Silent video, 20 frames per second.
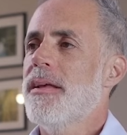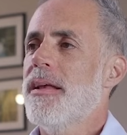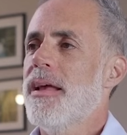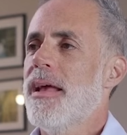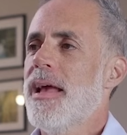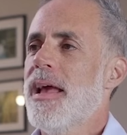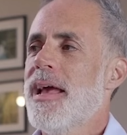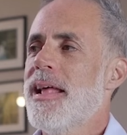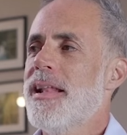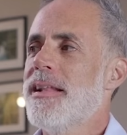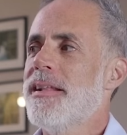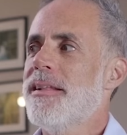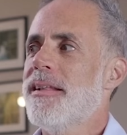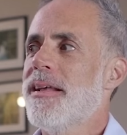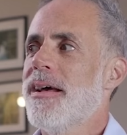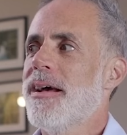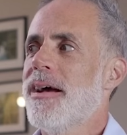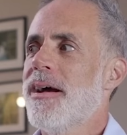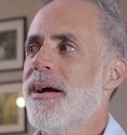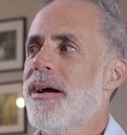and
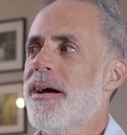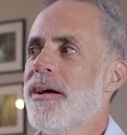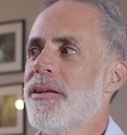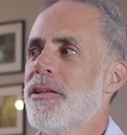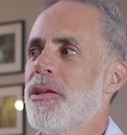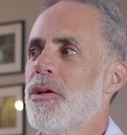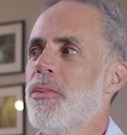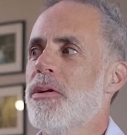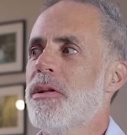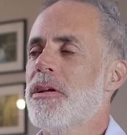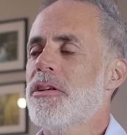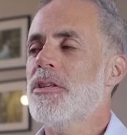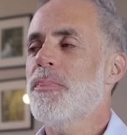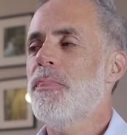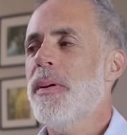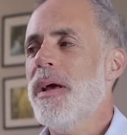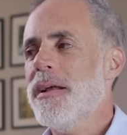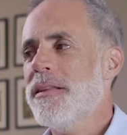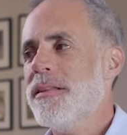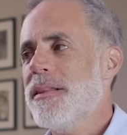you would
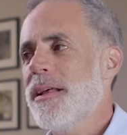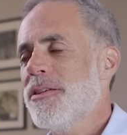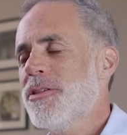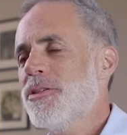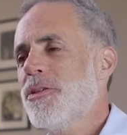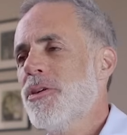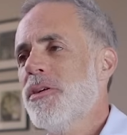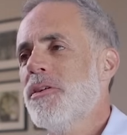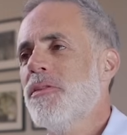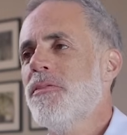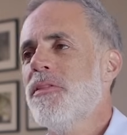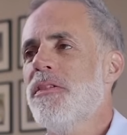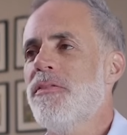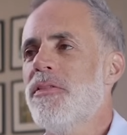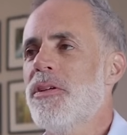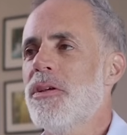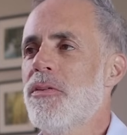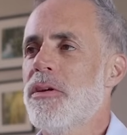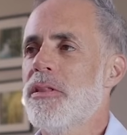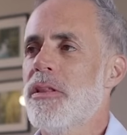expect a certain
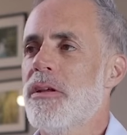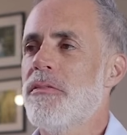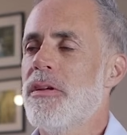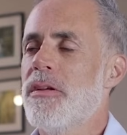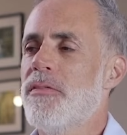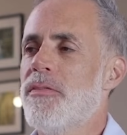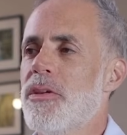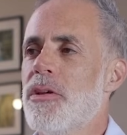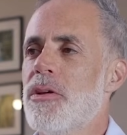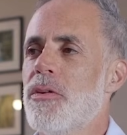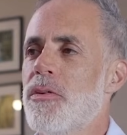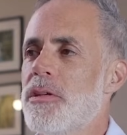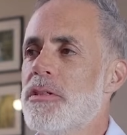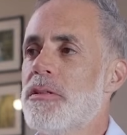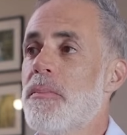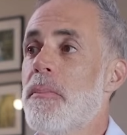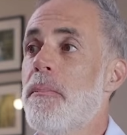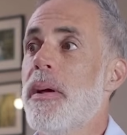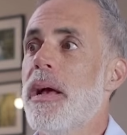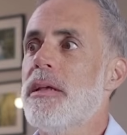review, and the review
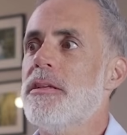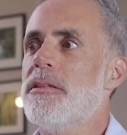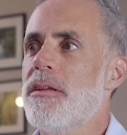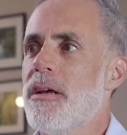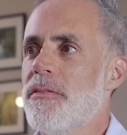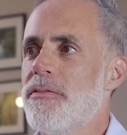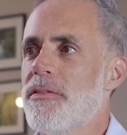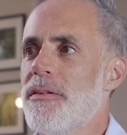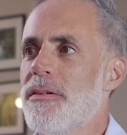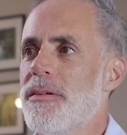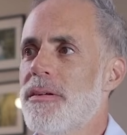is best ever.